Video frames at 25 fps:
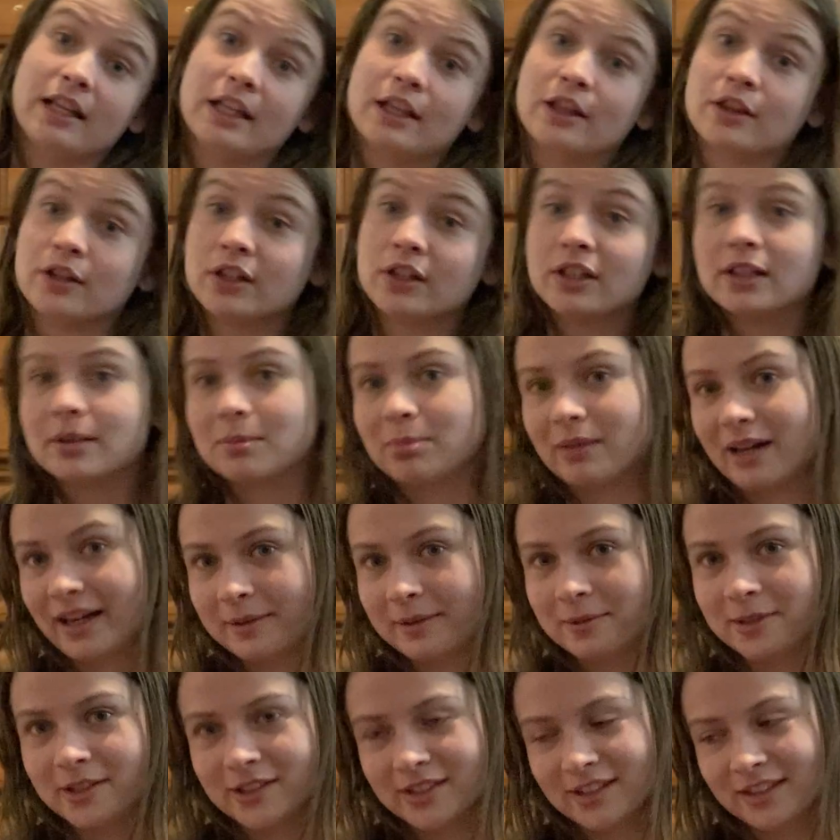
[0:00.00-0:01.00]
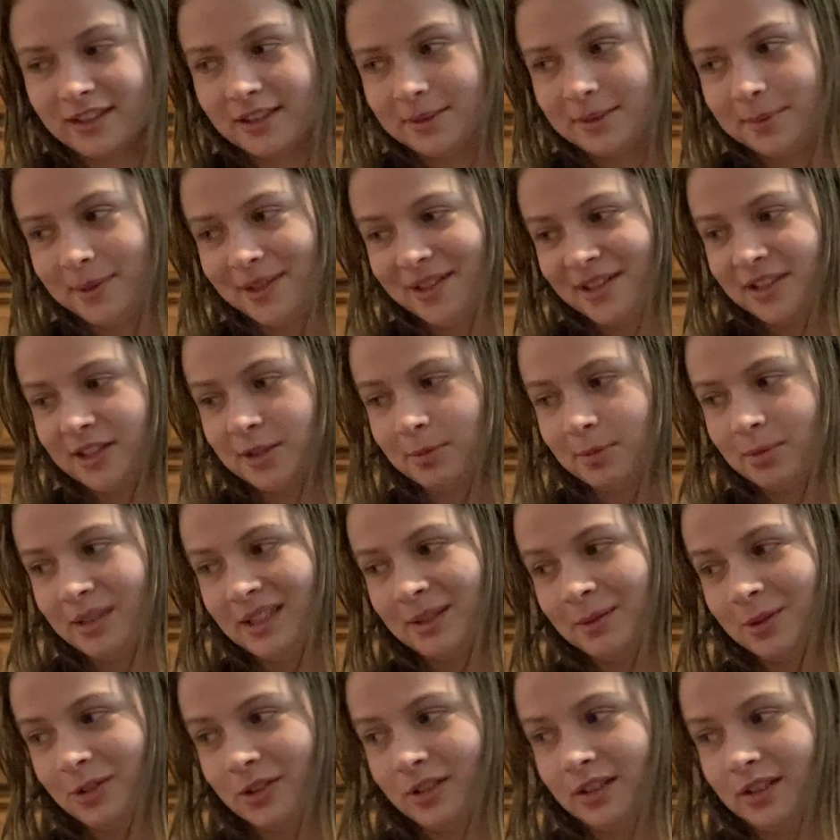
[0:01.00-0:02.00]
third Black person to be on the
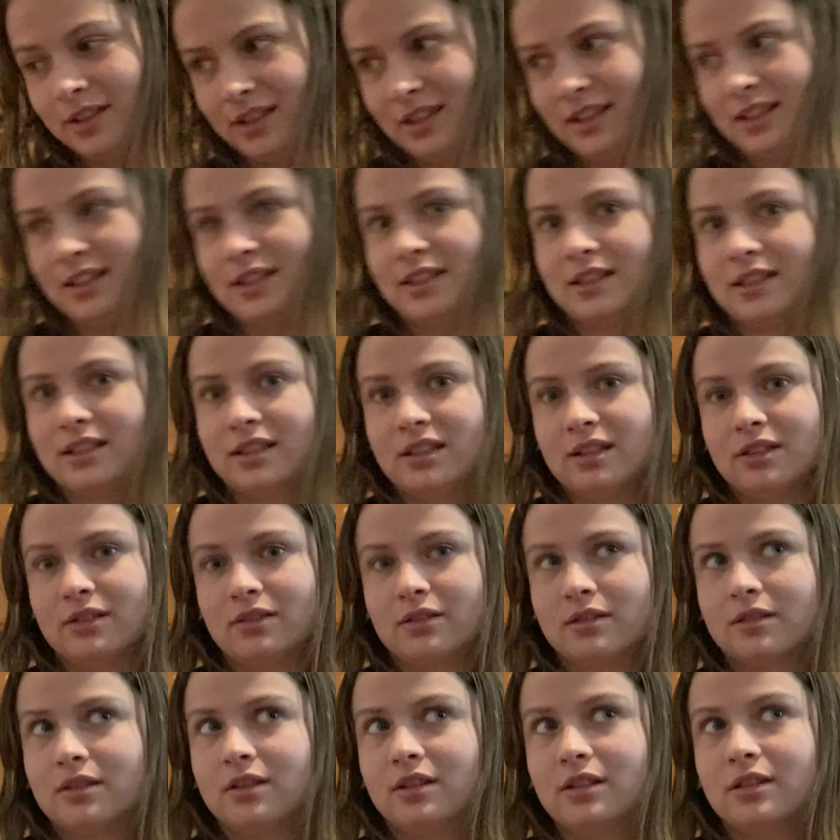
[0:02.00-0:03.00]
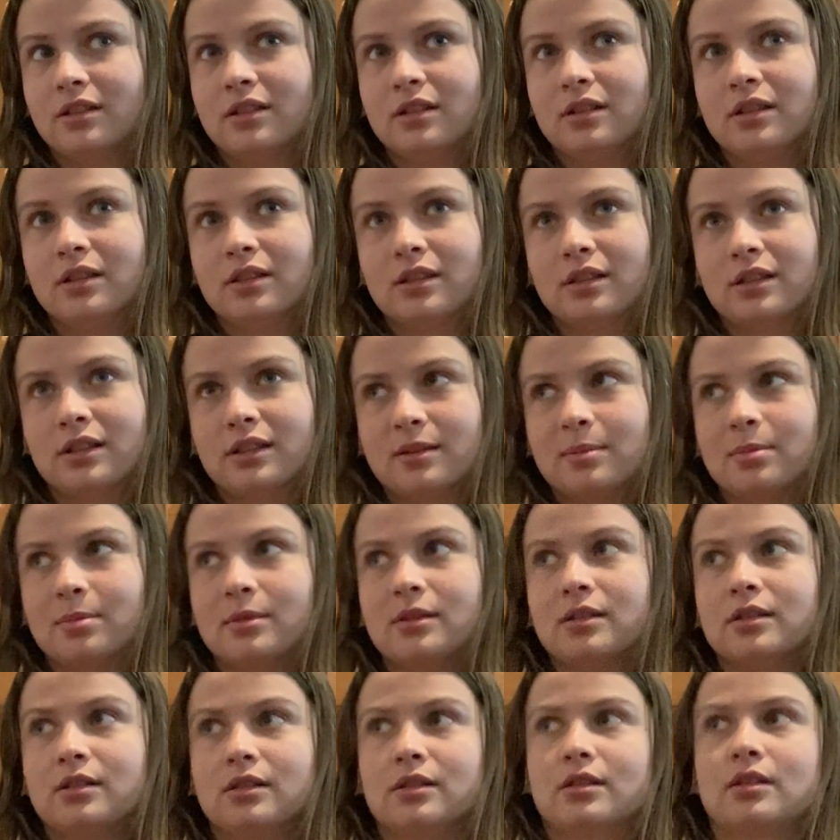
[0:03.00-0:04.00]
Supreme Court. O'Connor,
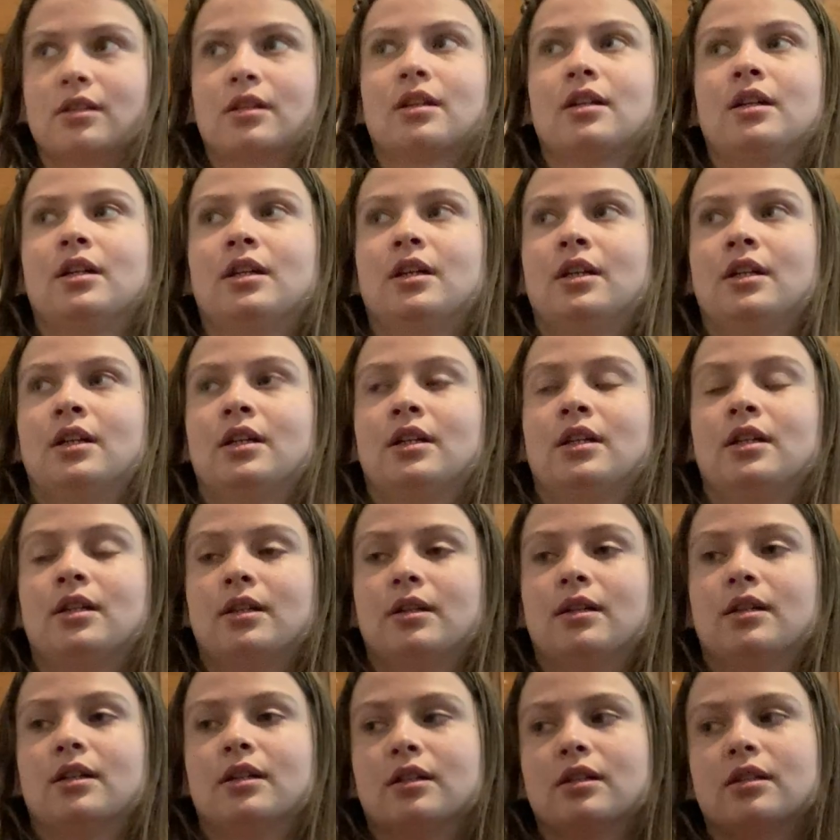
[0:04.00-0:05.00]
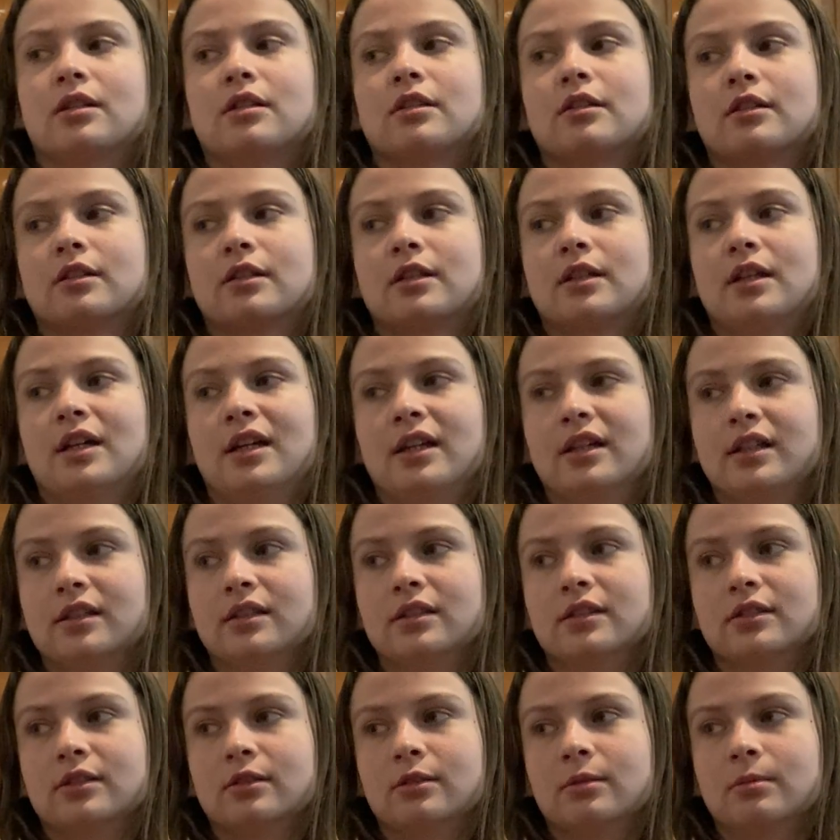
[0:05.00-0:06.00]
Ginsburg,
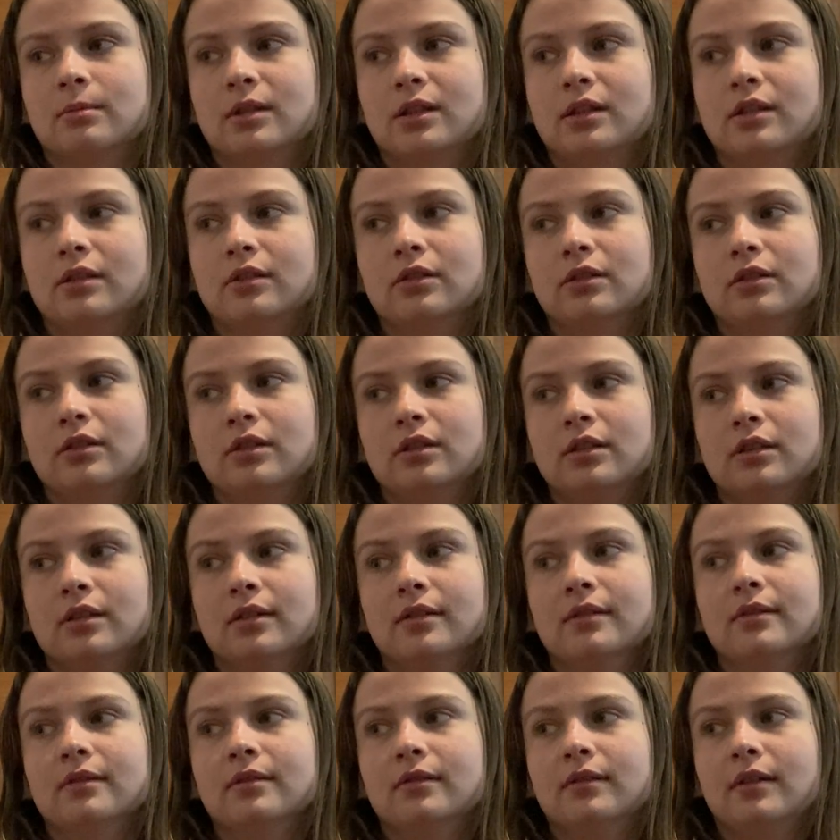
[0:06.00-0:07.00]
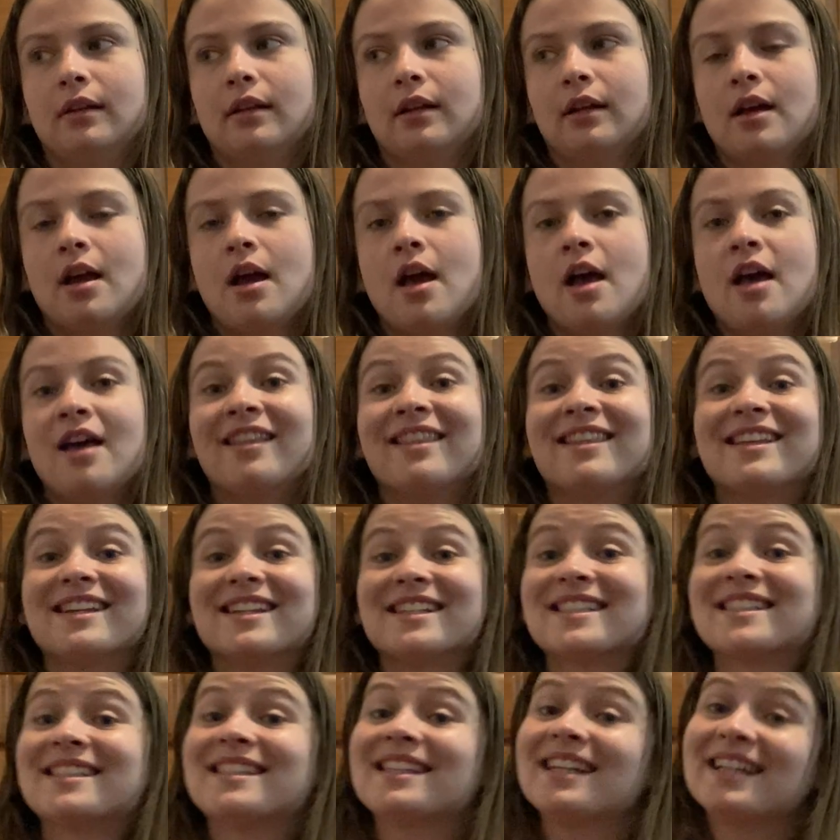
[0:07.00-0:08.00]
Kagan, Sotomayor. The
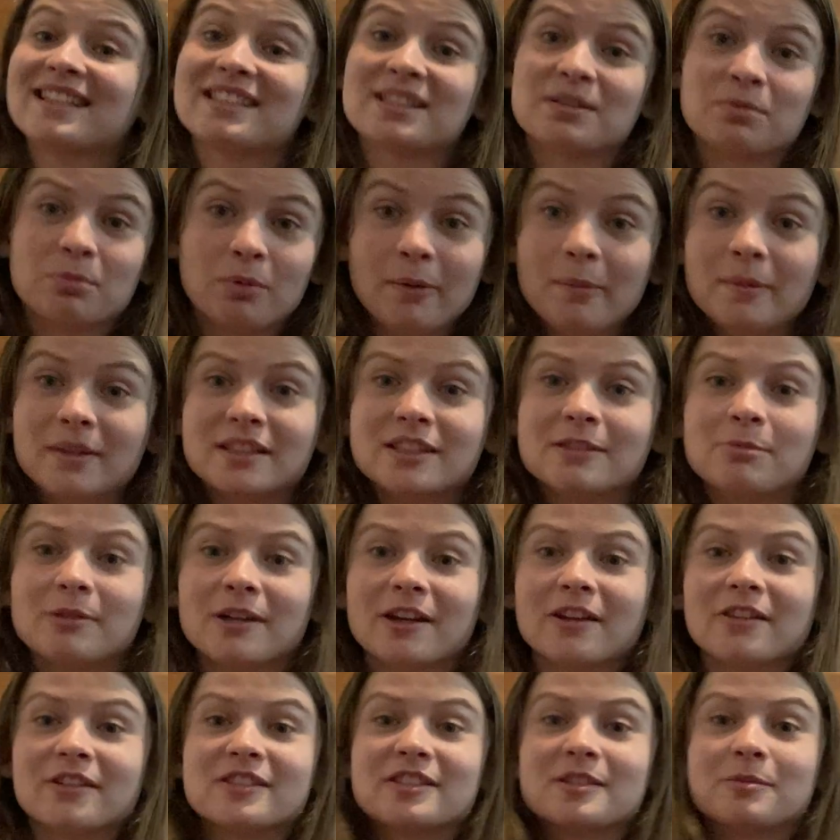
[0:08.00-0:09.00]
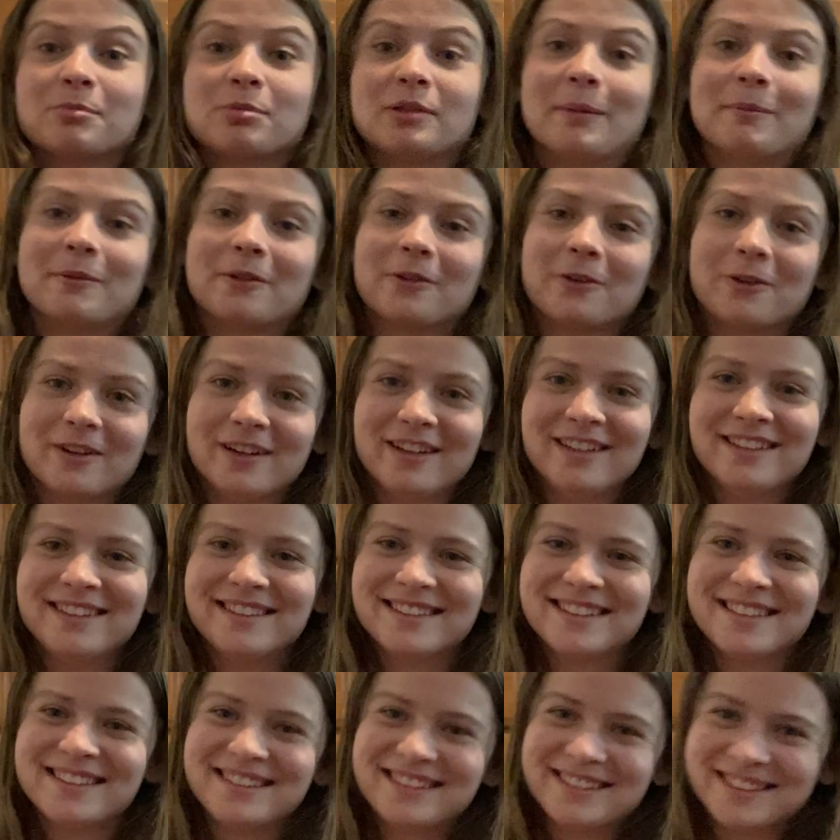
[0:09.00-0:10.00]
sixth woman to be on the Supreme
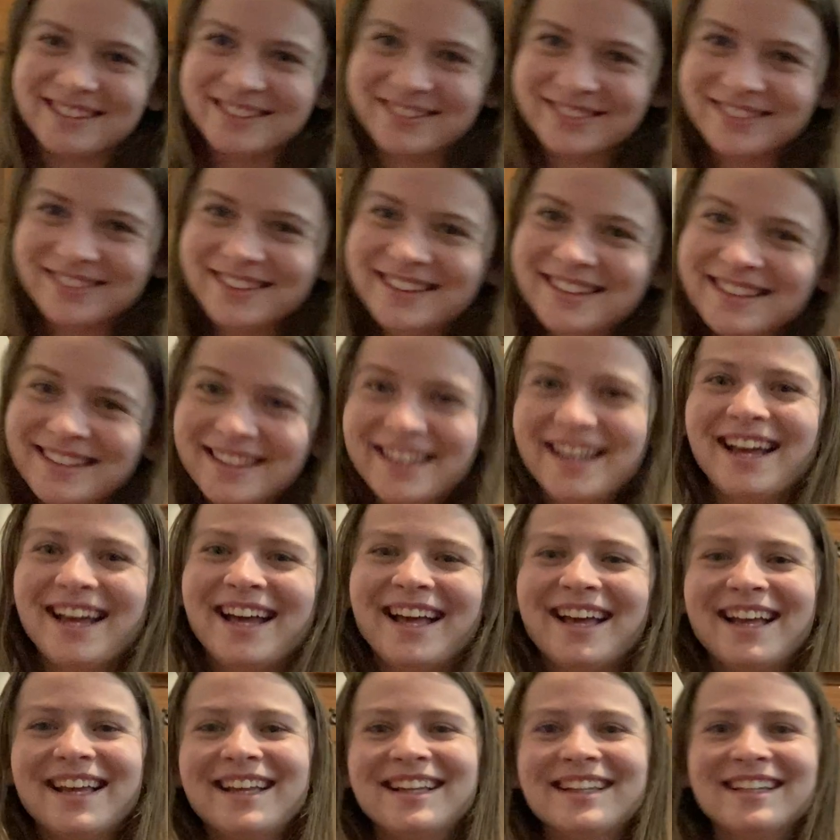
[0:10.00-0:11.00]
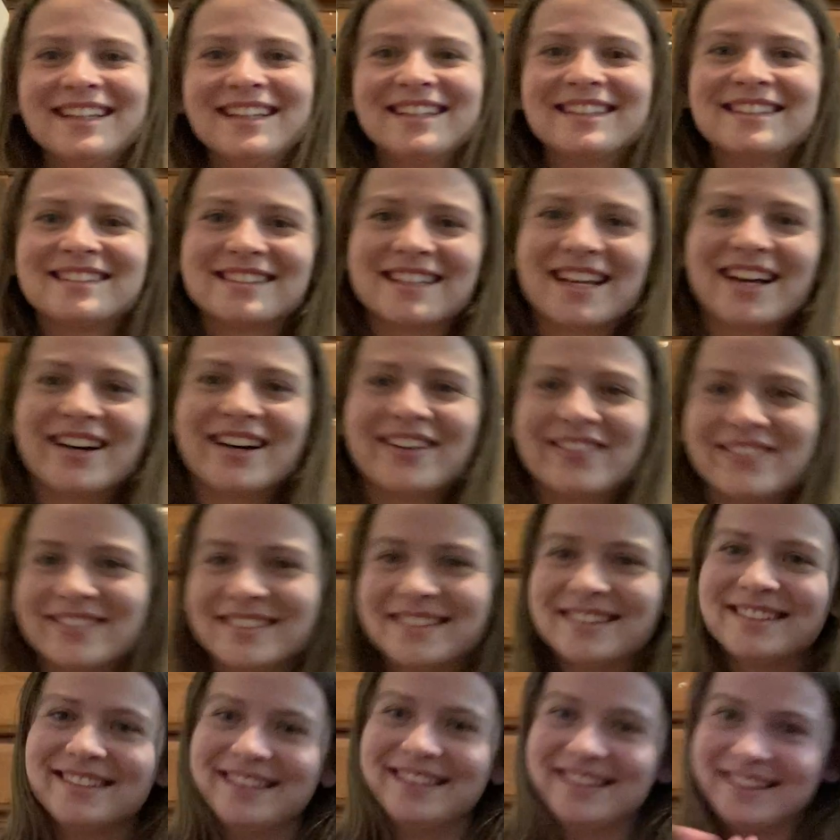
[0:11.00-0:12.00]
Court too. So
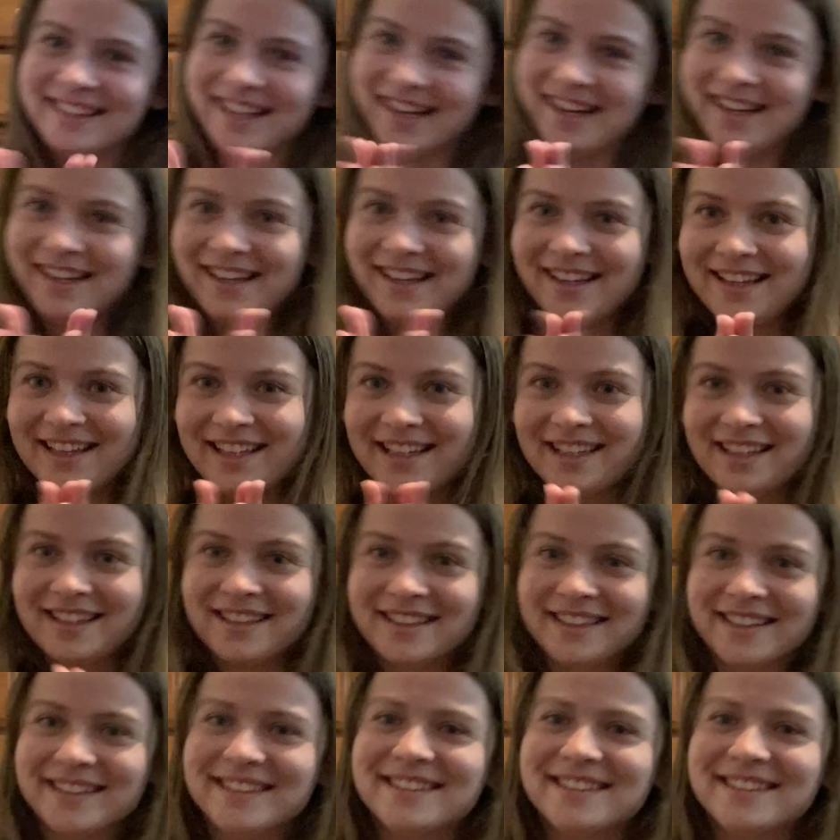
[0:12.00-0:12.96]
yay!